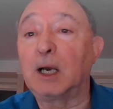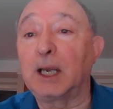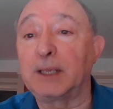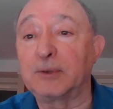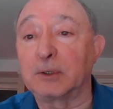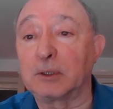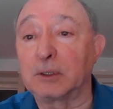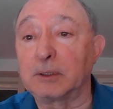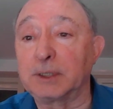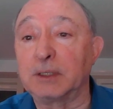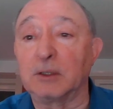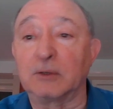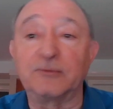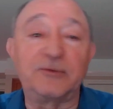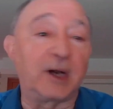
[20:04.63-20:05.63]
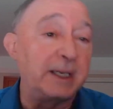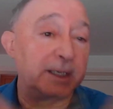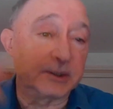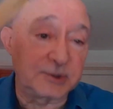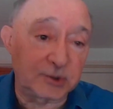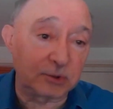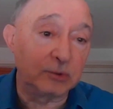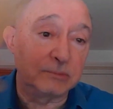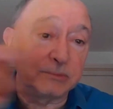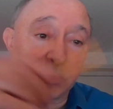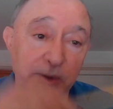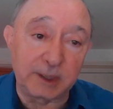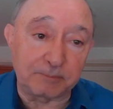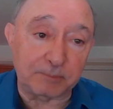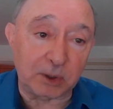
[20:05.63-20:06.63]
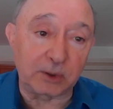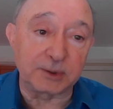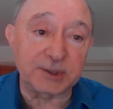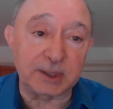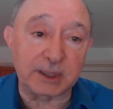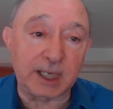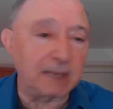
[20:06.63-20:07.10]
either via Zoom or in person.